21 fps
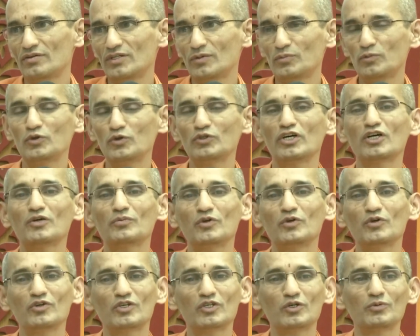
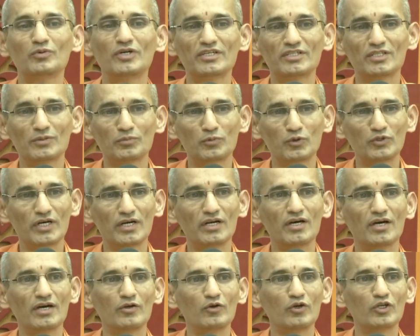Tapodhanam, you accumulate
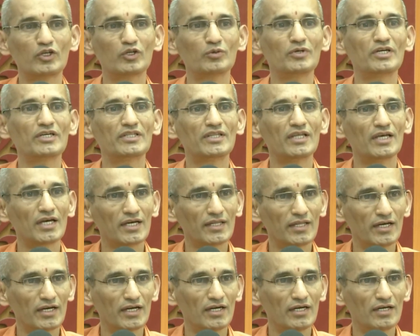tapodhana, you accumulate
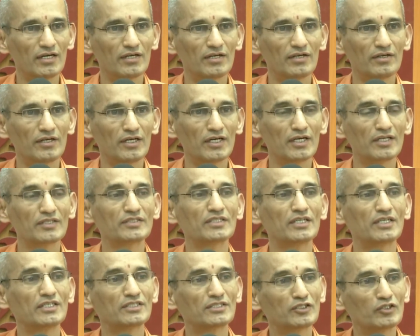tyagadhana.
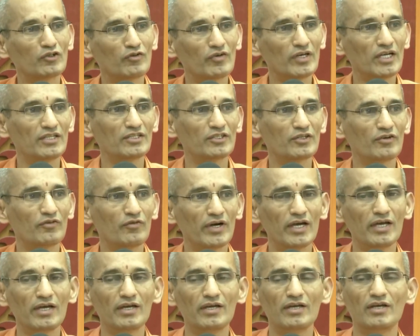Renunciation is wealth. Why?